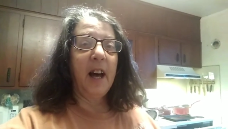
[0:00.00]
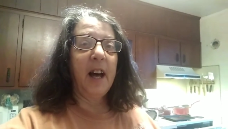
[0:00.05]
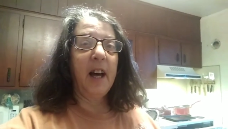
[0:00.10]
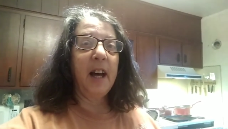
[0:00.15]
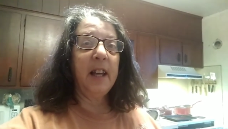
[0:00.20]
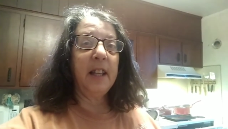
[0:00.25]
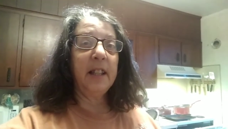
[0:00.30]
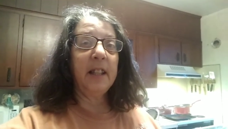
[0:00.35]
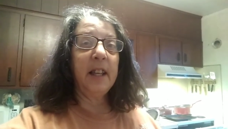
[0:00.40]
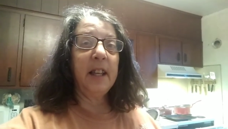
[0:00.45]

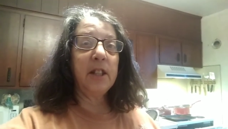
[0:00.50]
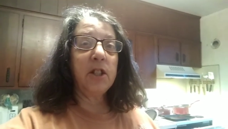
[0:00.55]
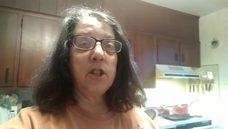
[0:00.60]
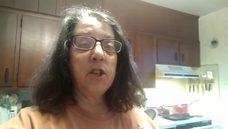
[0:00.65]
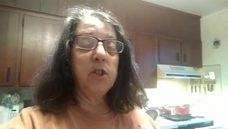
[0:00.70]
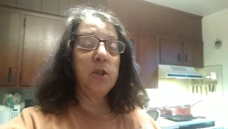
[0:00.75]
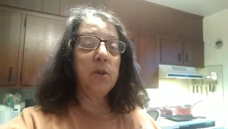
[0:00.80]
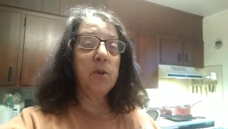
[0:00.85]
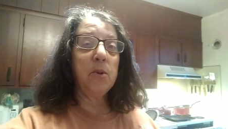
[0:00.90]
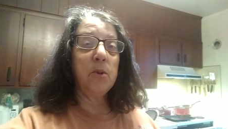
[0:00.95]
I like
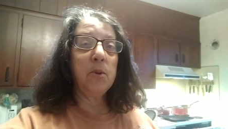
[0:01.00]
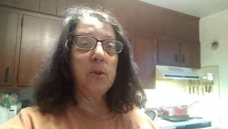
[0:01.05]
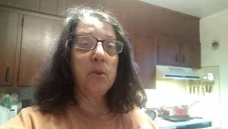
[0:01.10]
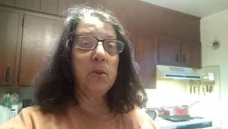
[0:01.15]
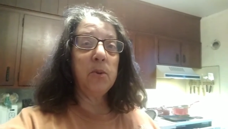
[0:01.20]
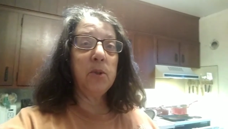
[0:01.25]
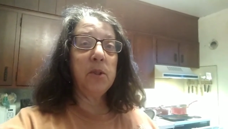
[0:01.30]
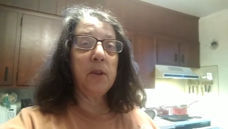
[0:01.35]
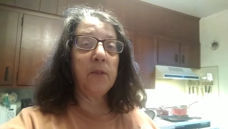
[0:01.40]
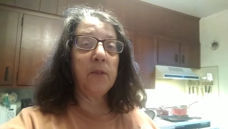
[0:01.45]
to
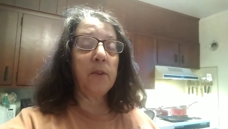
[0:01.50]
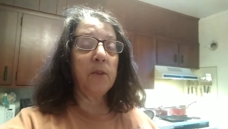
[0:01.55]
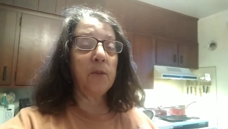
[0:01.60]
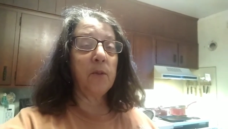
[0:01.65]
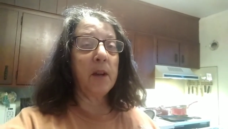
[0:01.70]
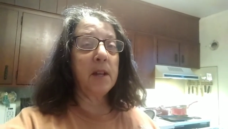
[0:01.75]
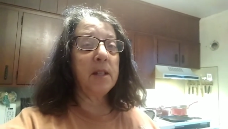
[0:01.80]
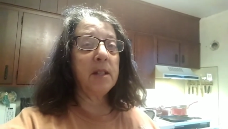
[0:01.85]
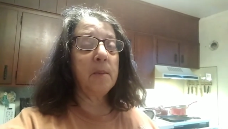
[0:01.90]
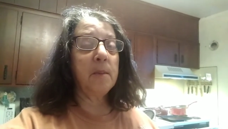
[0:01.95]
do different
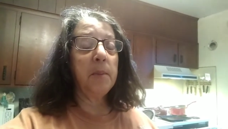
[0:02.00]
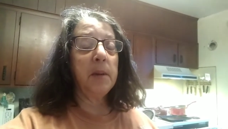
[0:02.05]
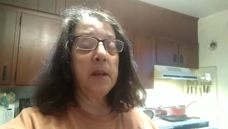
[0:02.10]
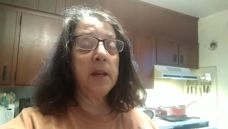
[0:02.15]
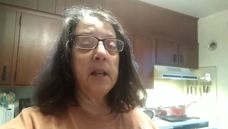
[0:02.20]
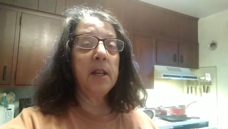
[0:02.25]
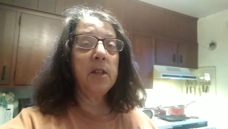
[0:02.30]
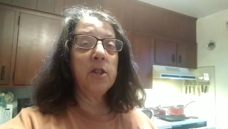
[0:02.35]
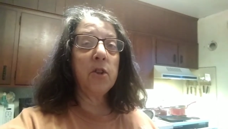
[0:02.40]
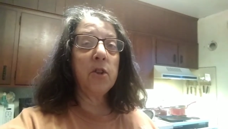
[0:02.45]

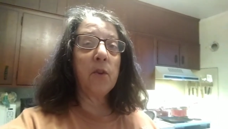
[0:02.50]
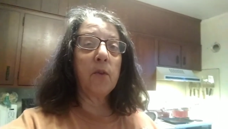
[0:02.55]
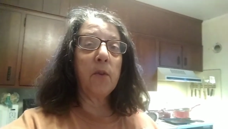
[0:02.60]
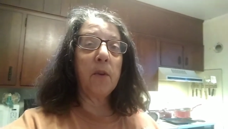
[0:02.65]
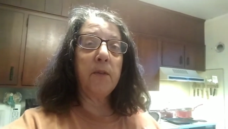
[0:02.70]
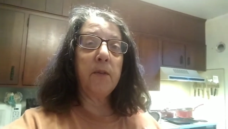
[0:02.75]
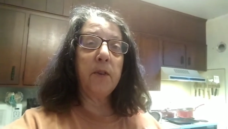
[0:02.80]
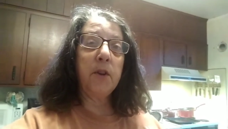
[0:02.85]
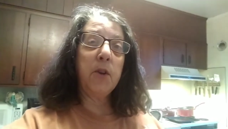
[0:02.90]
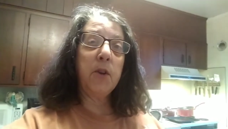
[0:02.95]
recipes or
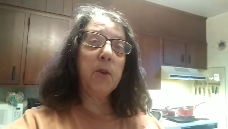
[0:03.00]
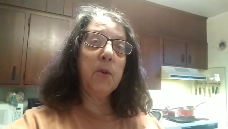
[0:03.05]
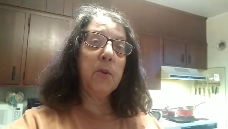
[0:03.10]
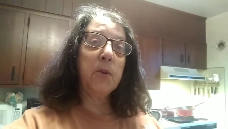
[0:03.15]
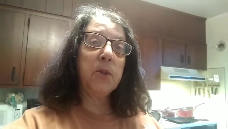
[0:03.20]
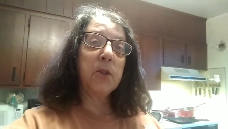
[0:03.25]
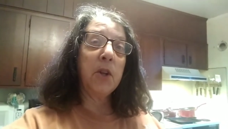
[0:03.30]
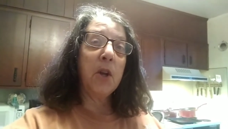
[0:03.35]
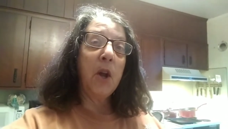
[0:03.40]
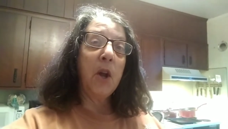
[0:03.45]

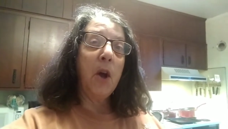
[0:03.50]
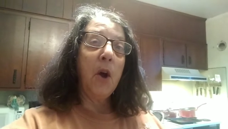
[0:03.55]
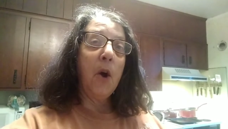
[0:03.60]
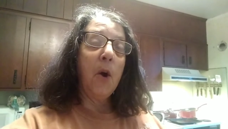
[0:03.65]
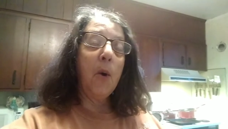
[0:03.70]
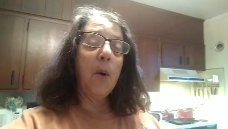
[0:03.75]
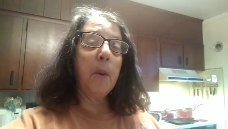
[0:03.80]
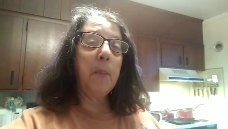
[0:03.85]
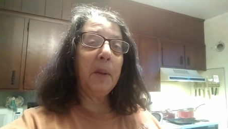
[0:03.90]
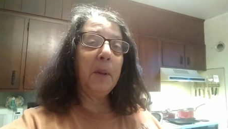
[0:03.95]
reviews
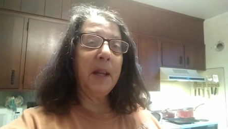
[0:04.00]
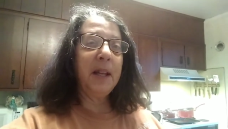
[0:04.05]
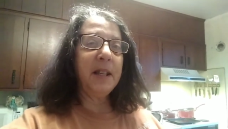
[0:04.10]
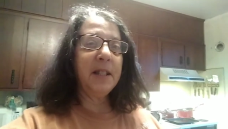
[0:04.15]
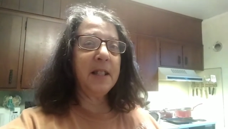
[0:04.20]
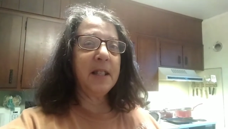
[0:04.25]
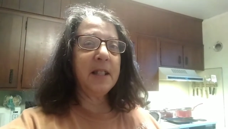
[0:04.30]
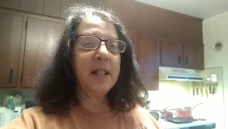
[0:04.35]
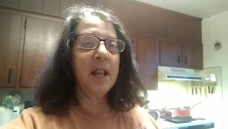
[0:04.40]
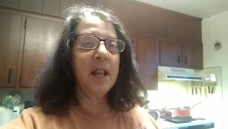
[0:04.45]
or
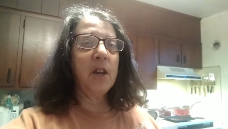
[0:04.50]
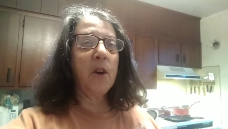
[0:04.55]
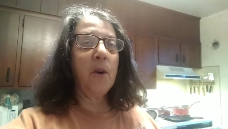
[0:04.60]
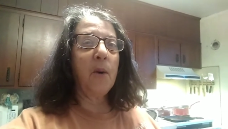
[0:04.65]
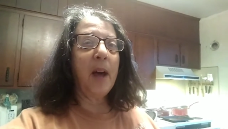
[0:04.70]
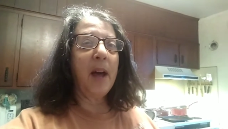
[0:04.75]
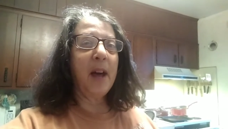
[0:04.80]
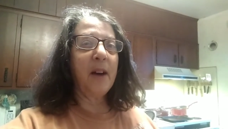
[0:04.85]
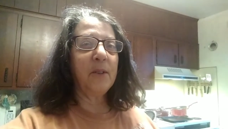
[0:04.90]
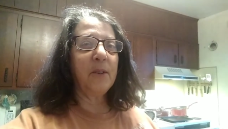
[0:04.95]
places I
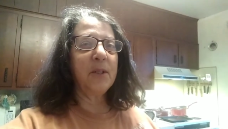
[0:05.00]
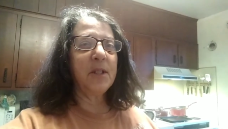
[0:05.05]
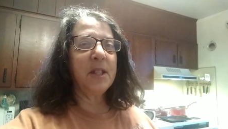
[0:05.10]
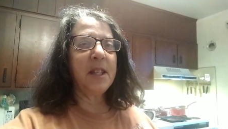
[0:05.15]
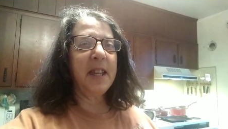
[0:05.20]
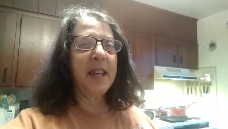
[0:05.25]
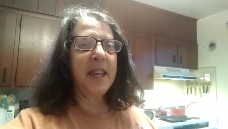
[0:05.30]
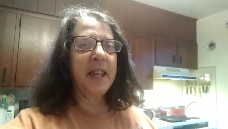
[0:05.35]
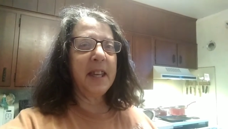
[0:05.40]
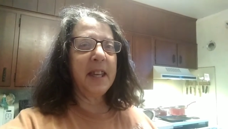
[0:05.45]
go out
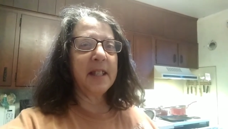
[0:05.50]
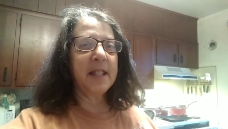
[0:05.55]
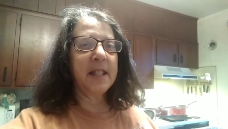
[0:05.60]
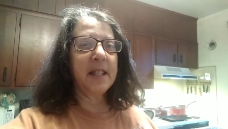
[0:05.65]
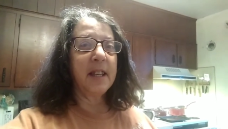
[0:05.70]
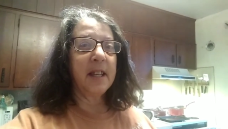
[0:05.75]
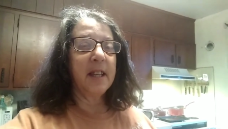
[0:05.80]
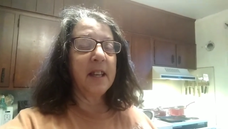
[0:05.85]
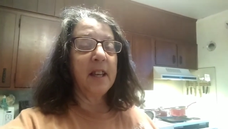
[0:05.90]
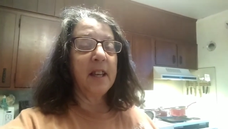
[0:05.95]
to
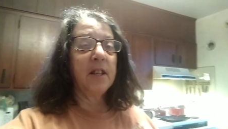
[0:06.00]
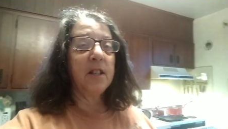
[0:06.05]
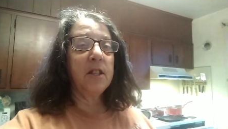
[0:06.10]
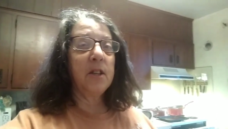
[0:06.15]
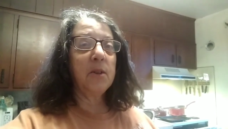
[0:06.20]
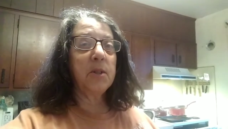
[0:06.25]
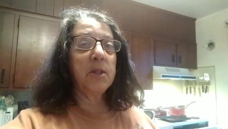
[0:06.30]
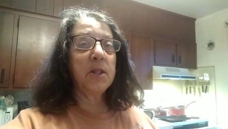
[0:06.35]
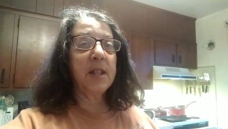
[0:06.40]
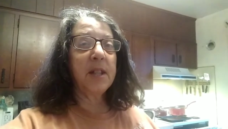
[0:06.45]
eat.
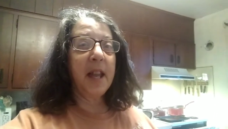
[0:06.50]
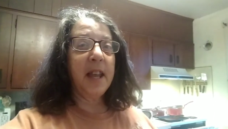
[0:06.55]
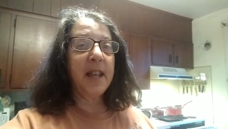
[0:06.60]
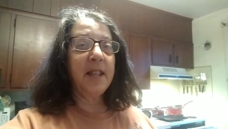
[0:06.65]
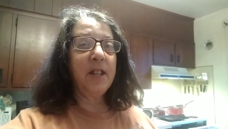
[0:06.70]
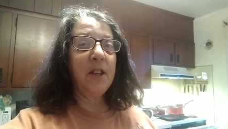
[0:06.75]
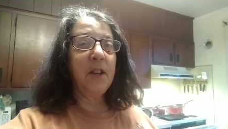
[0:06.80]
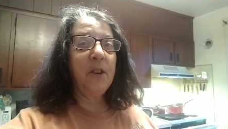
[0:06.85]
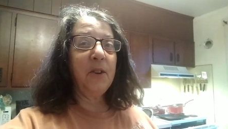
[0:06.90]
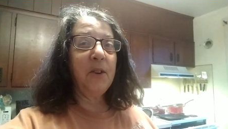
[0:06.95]
So
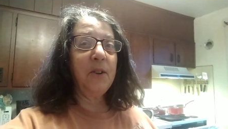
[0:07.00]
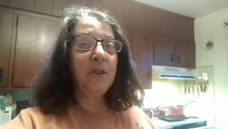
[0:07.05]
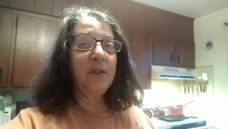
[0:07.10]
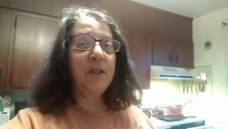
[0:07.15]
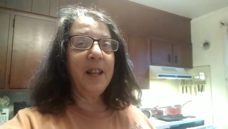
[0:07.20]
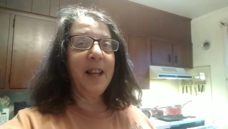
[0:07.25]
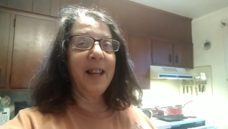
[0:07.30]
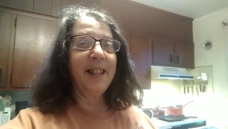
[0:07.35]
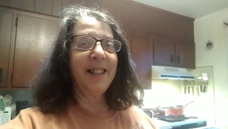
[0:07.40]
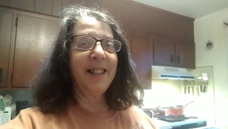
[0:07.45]
stay
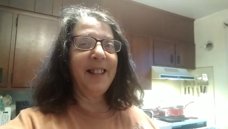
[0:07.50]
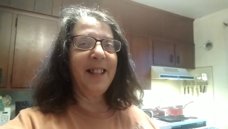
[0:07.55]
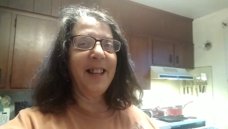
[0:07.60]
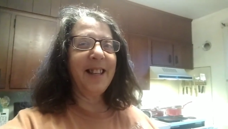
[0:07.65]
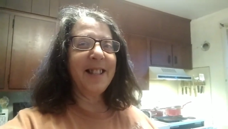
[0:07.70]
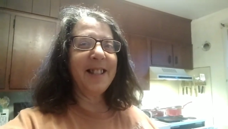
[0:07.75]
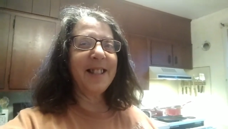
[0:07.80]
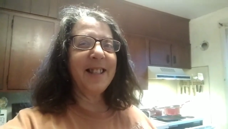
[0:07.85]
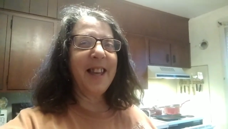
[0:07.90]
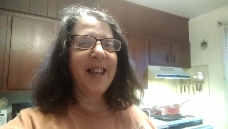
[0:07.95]
tuned and
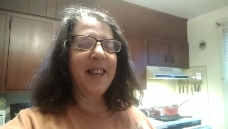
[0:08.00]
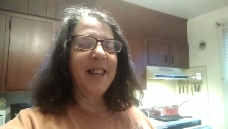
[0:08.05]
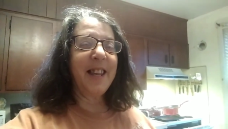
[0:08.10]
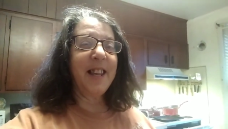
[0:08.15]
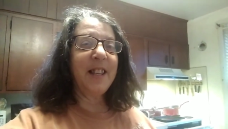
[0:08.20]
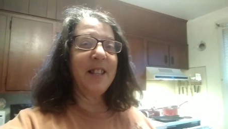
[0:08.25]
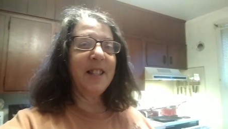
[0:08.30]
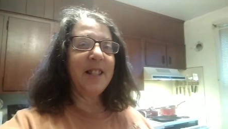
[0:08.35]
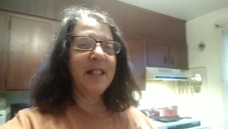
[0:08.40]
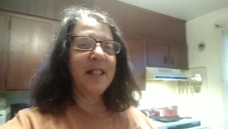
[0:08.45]
let's
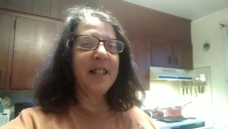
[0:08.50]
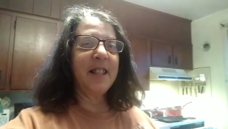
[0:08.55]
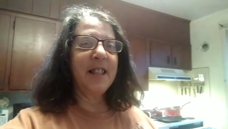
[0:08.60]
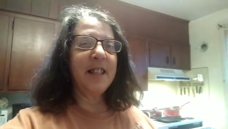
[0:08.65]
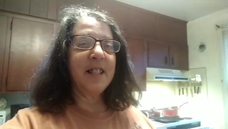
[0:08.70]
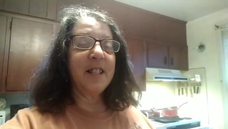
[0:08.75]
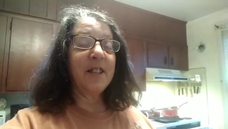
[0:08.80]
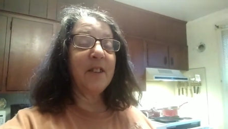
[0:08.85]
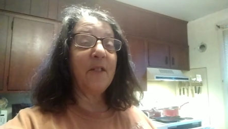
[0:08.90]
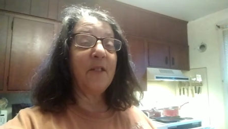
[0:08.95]
get into
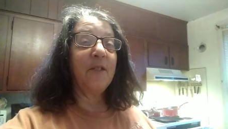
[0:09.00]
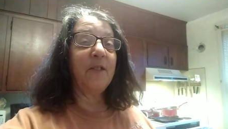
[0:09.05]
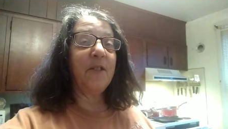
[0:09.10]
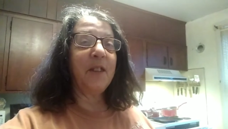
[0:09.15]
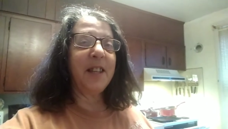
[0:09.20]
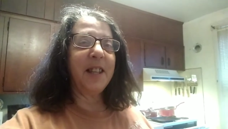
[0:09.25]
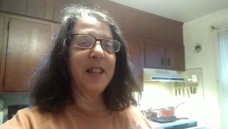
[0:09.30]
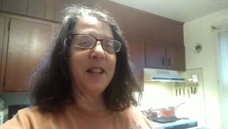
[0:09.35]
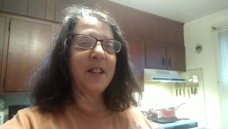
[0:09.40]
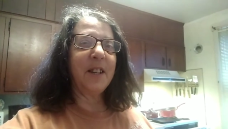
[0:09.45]
this
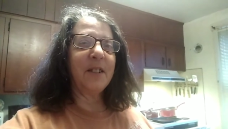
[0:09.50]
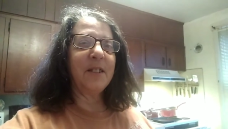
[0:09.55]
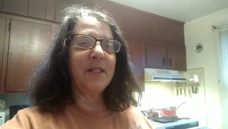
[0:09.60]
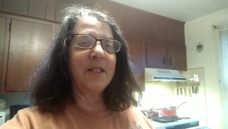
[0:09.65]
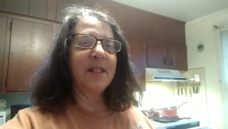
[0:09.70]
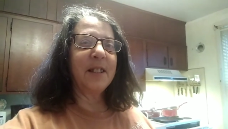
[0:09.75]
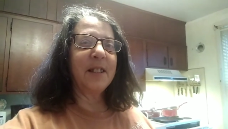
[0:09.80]
video.